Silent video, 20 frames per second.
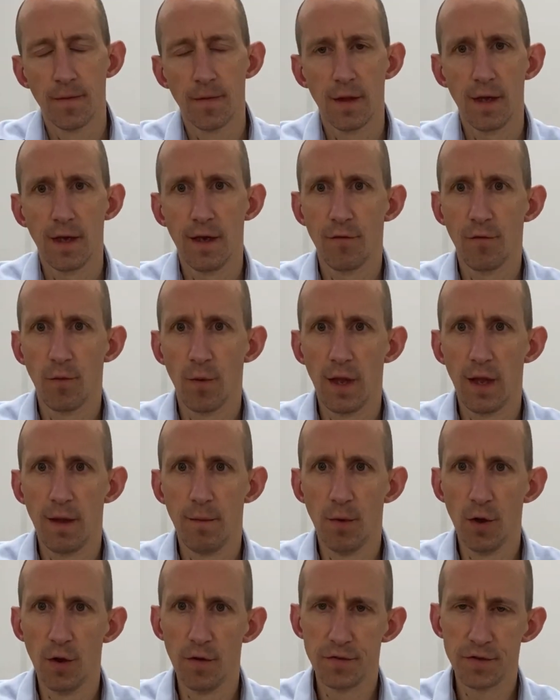If we
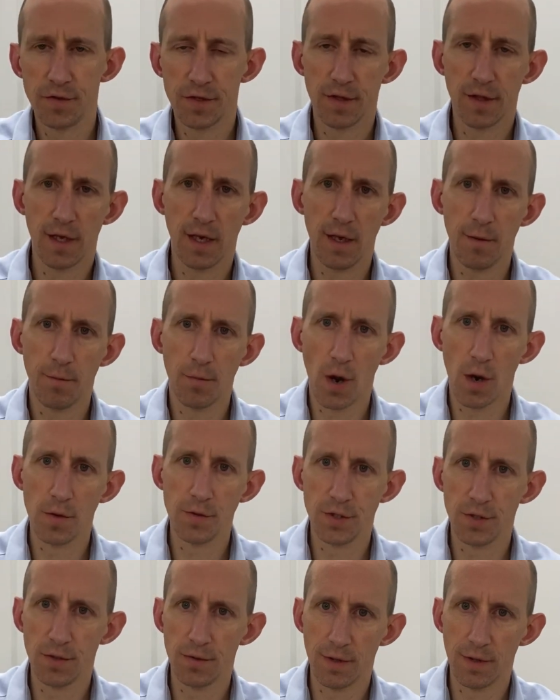move to the
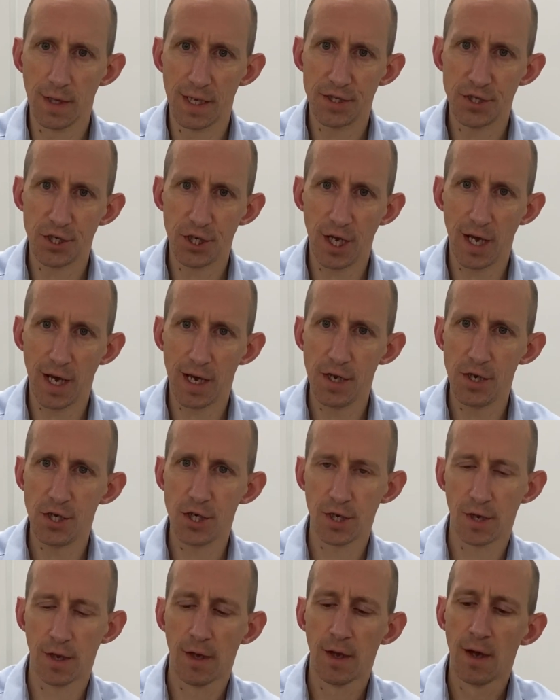Protool SGH
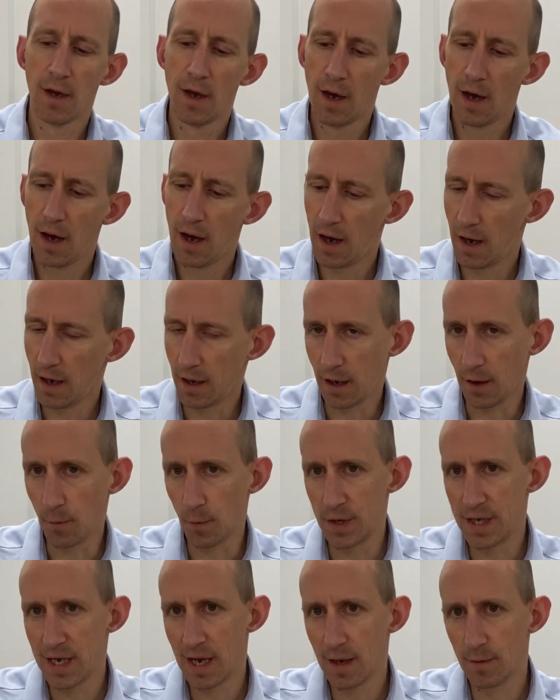and
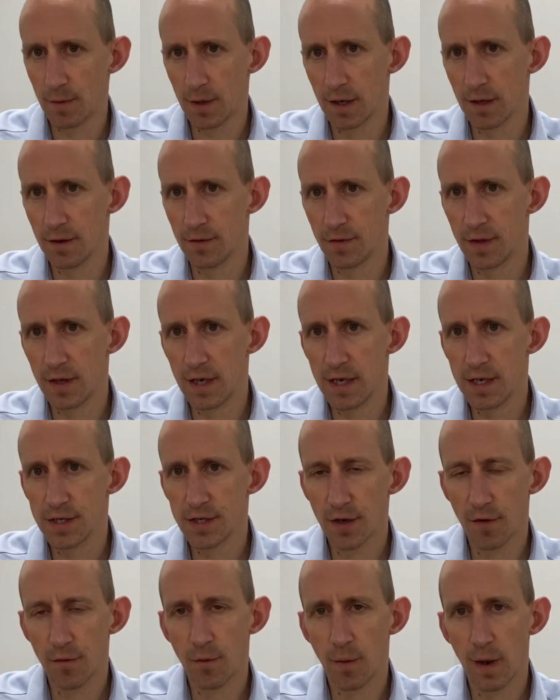we download the
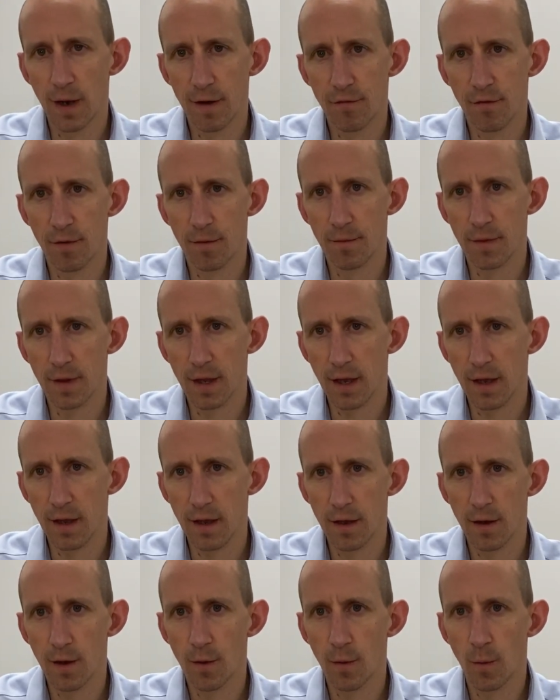software from the
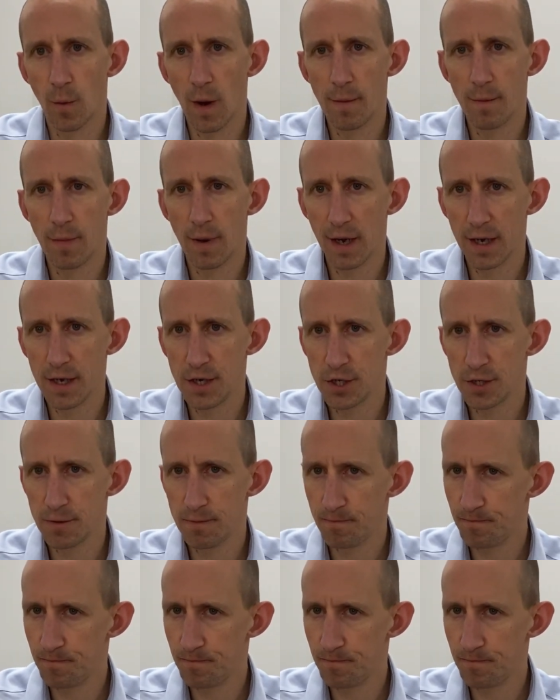web page,